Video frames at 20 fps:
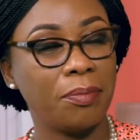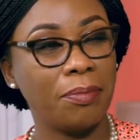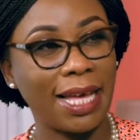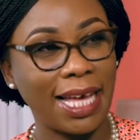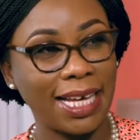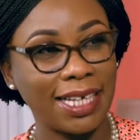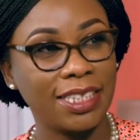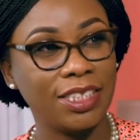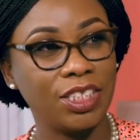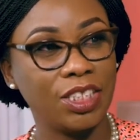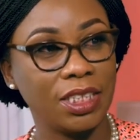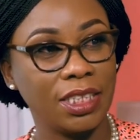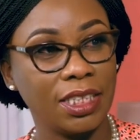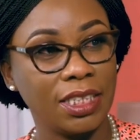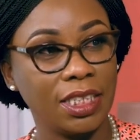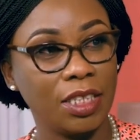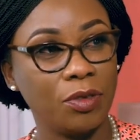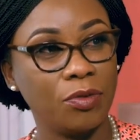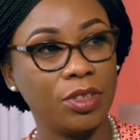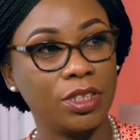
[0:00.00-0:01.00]

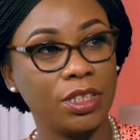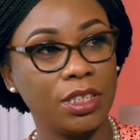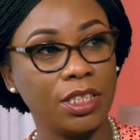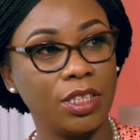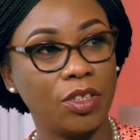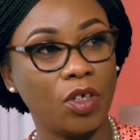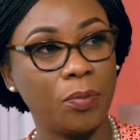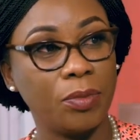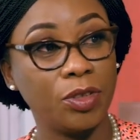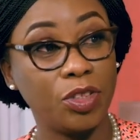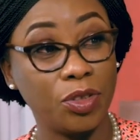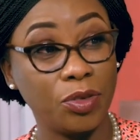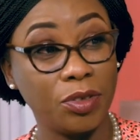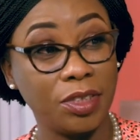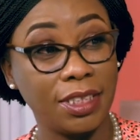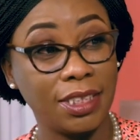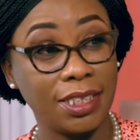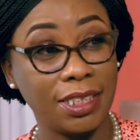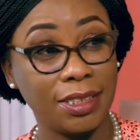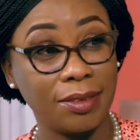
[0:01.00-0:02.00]
packaging, it was the
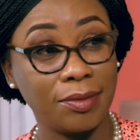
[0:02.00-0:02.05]
opportunity.